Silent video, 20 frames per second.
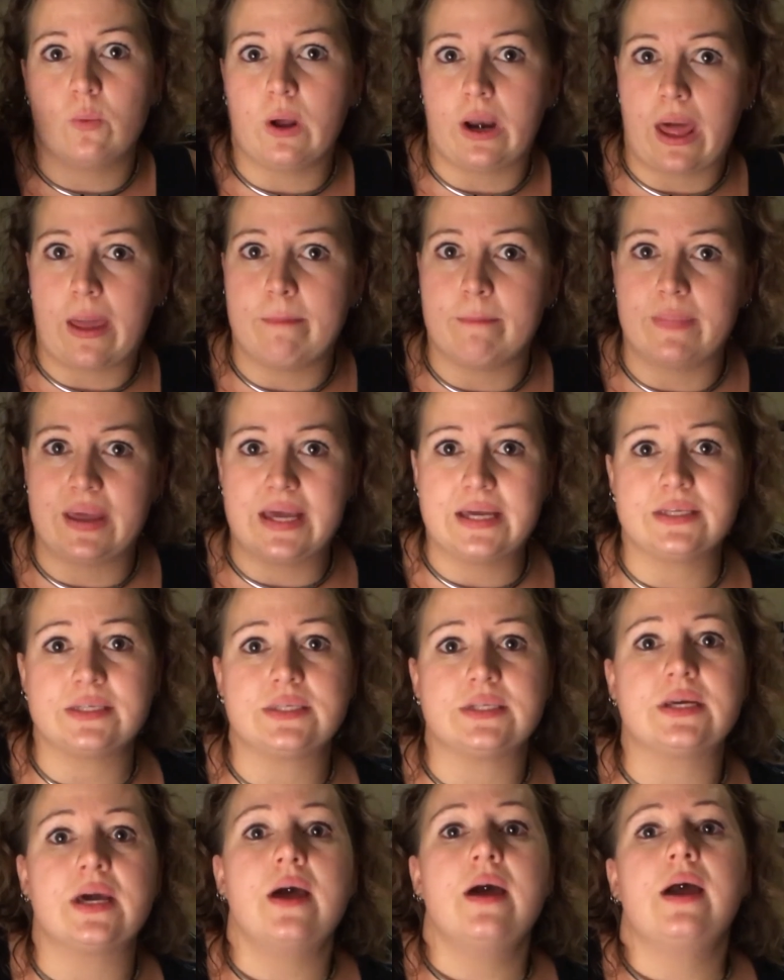what I
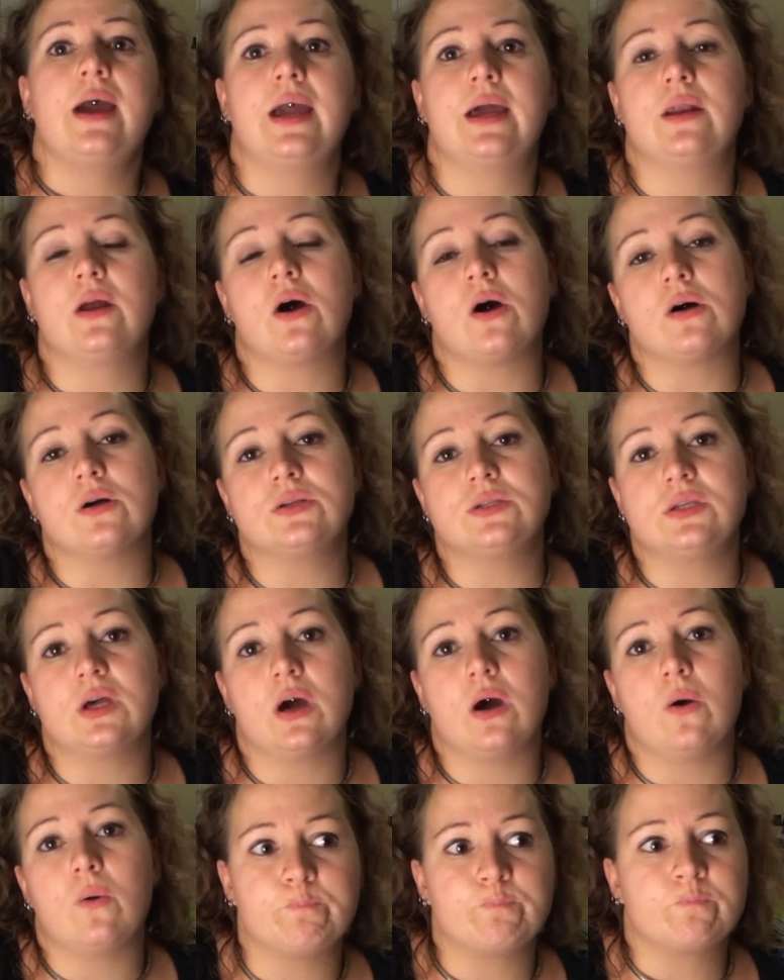missed. And
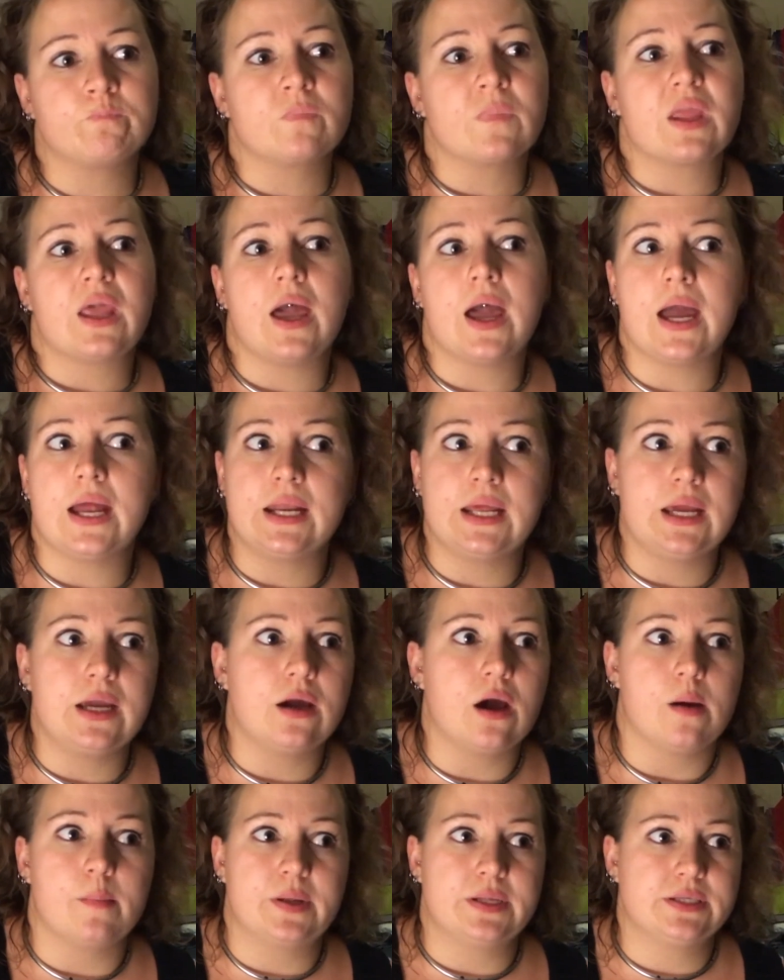also any
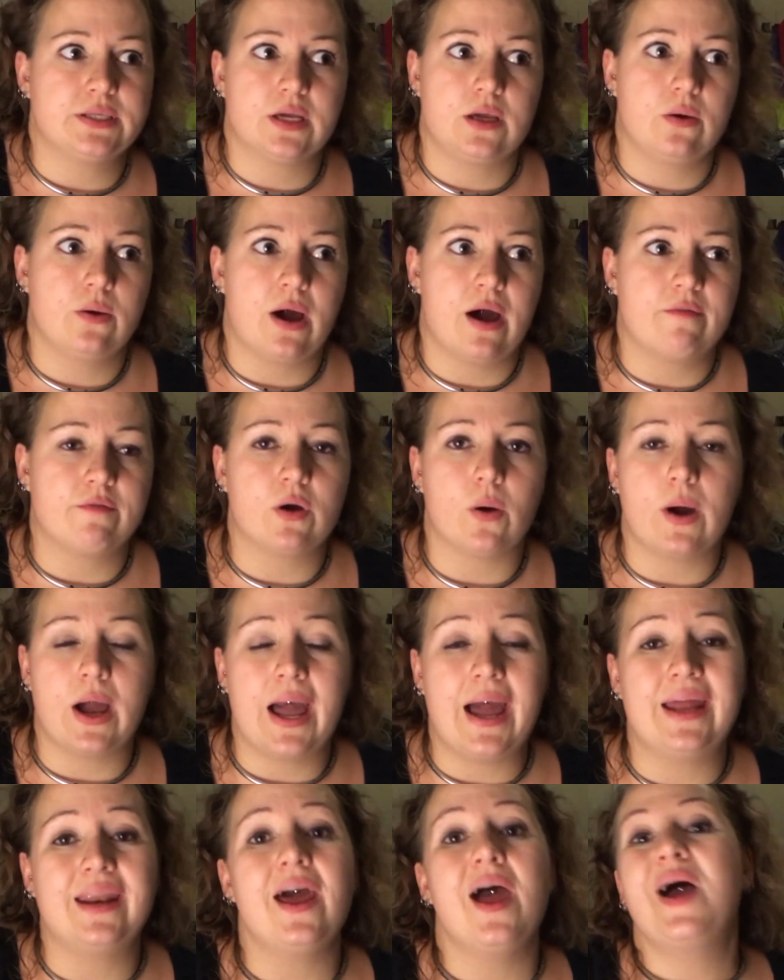comments that you have, go
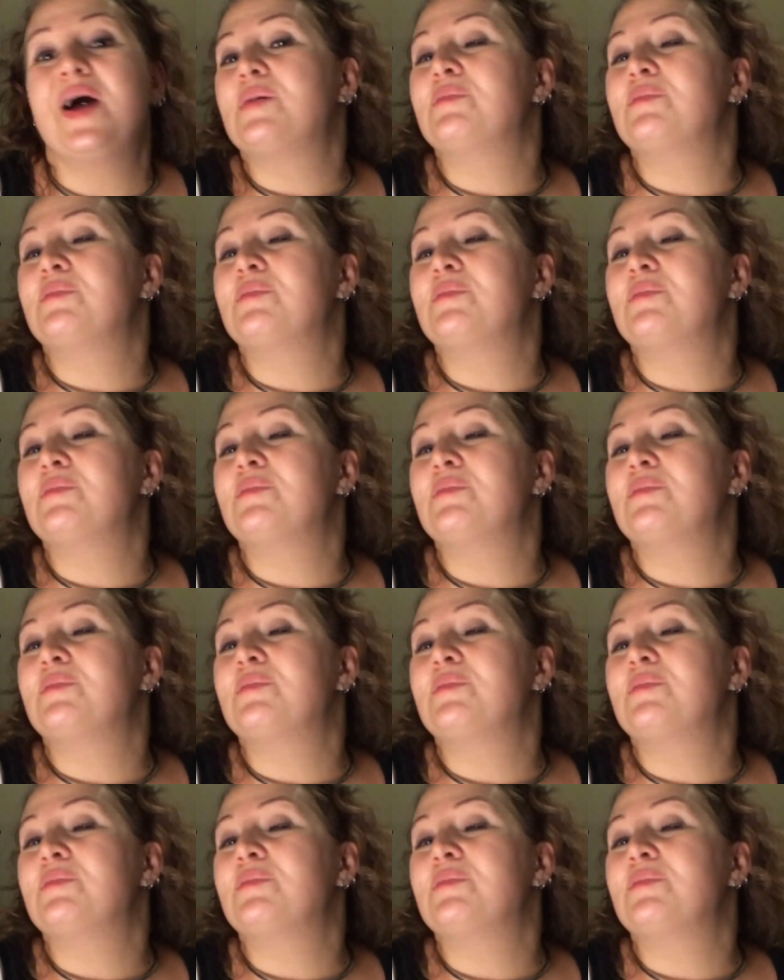ahead.